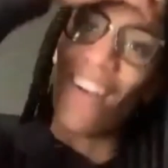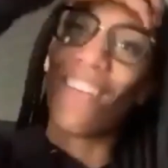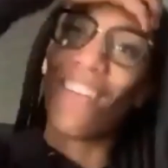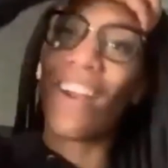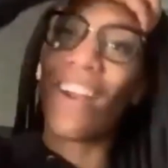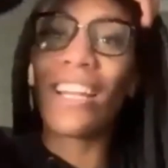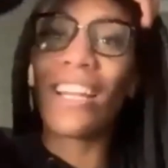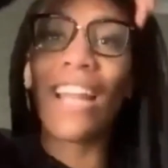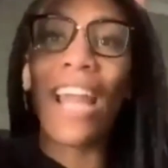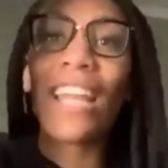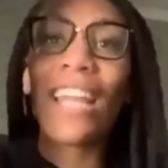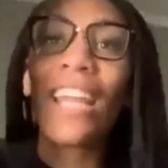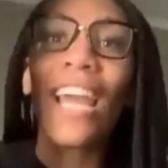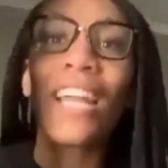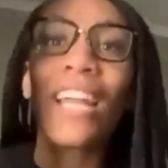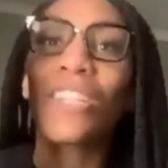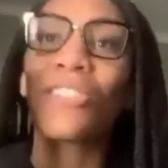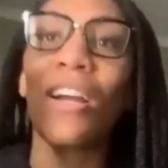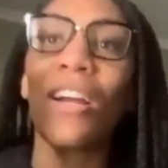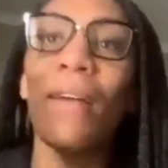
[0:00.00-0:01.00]
Nike
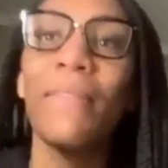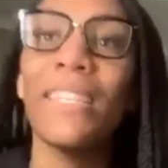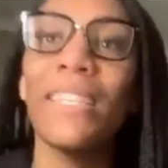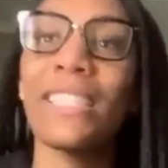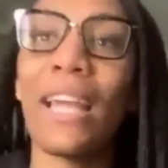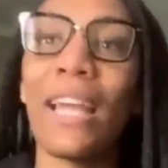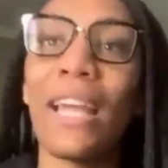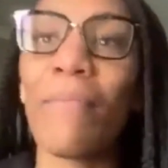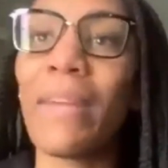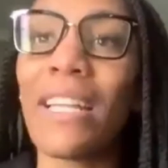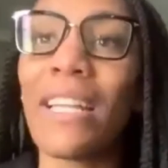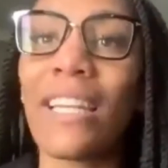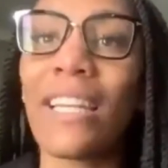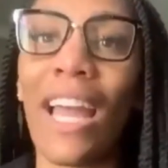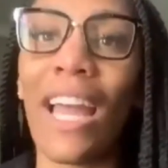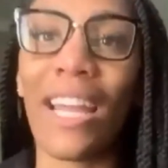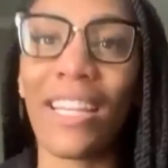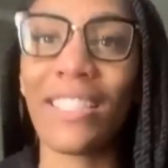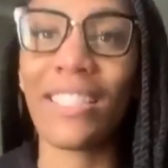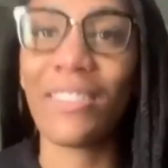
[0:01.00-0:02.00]
gotta drop these at
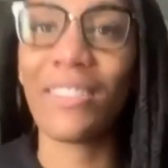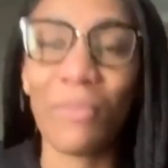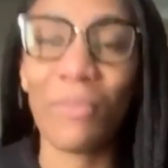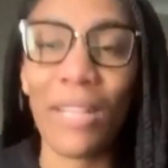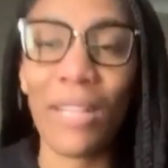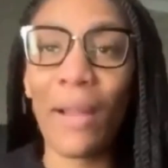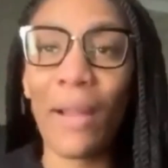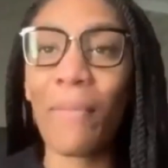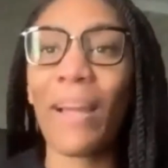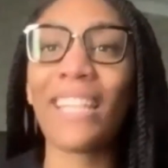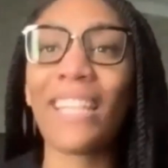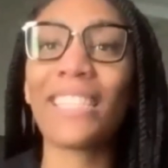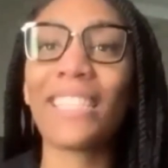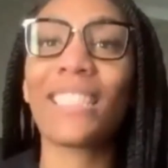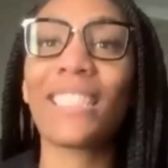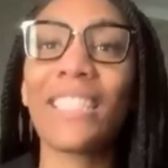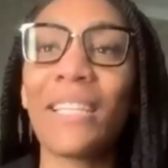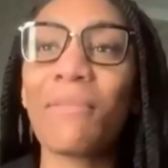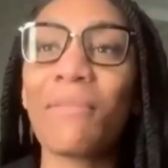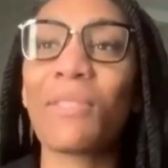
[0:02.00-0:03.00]
midnight and everybody
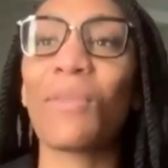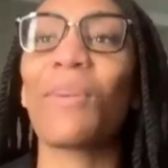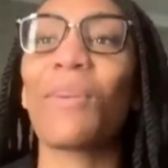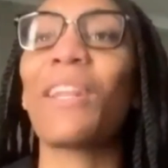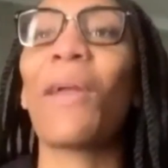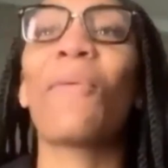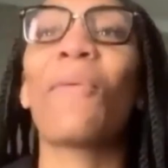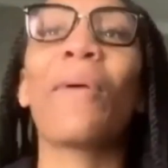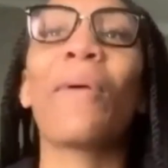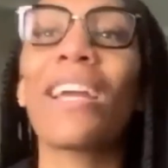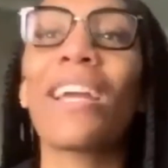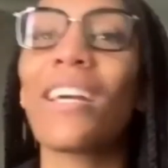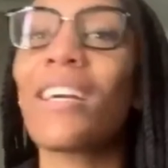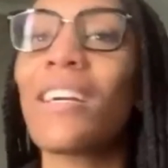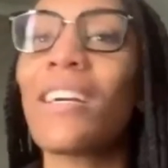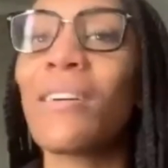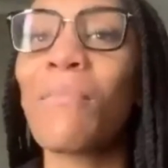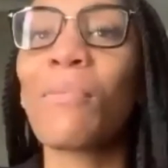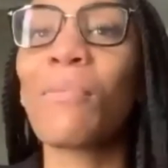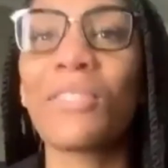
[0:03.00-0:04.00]
sleeps, so when they wake
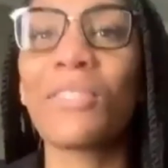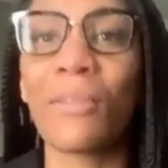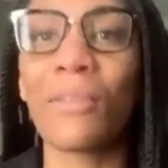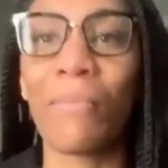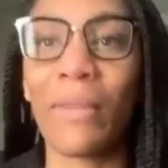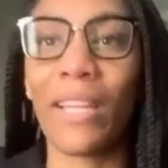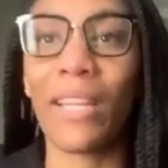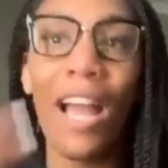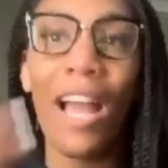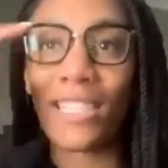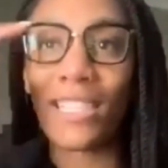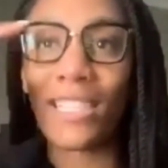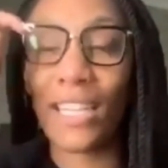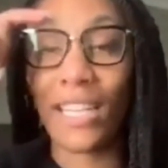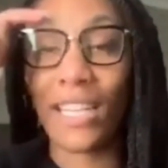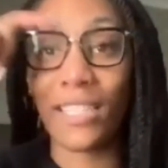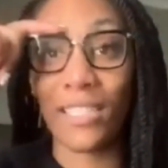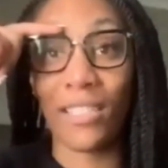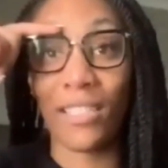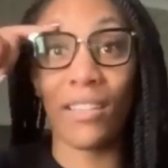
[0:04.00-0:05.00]
up, pull some
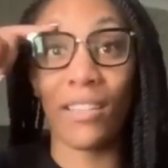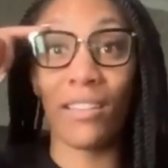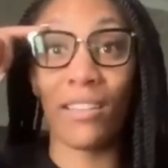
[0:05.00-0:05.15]
Beyonce stuff.